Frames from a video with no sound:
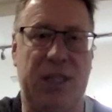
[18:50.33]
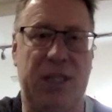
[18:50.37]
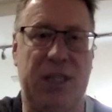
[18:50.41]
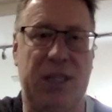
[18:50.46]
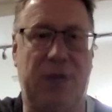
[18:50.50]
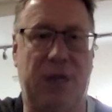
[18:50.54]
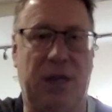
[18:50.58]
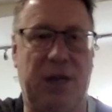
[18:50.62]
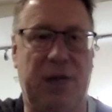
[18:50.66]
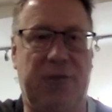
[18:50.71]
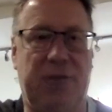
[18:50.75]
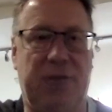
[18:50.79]

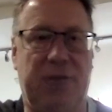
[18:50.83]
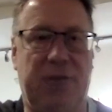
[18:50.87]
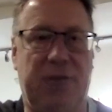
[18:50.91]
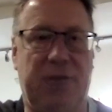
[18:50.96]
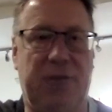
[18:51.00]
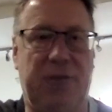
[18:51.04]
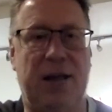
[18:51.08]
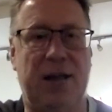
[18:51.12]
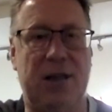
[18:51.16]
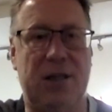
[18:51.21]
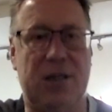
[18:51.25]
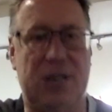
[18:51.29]
leave the London
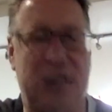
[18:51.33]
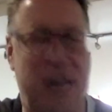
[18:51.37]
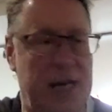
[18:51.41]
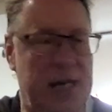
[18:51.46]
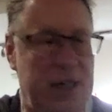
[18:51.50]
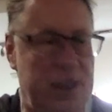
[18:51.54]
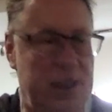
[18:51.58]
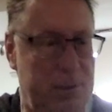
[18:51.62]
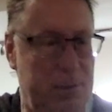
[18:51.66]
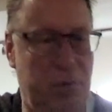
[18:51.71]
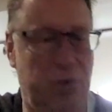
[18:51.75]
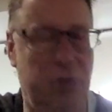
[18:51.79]
Stadium and
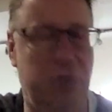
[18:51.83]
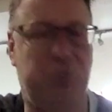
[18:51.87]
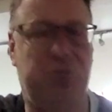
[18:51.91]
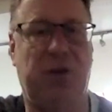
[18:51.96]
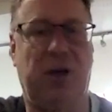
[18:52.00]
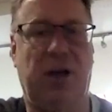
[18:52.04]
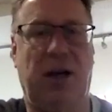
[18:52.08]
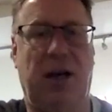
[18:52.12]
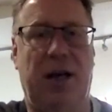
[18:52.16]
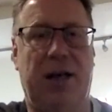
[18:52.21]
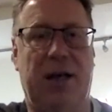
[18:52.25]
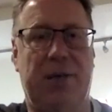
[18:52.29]
move to
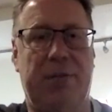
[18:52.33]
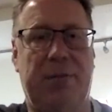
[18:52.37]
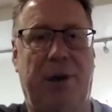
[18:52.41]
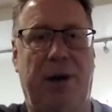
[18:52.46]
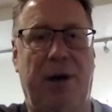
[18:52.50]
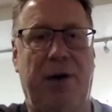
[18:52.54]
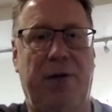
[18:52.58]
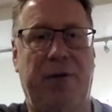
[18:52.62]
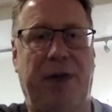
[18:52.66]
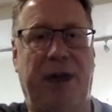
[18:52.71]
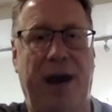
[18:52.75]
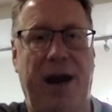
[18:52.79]
London Borough
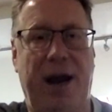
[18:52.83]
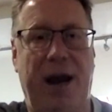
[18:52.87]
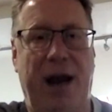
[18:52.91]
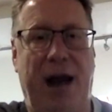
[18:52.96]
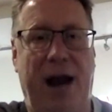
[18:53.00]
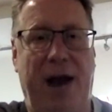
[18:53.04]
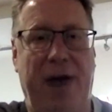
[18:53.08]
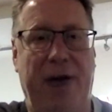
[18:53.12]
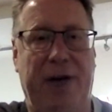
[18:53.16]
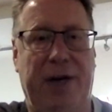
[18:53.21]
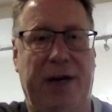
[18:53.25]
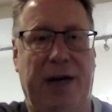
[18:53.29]
of
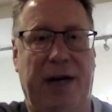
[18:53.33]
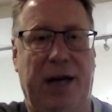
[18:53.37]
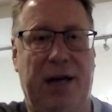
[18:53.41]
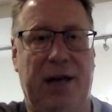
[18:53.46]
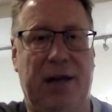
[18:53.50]
Haringey.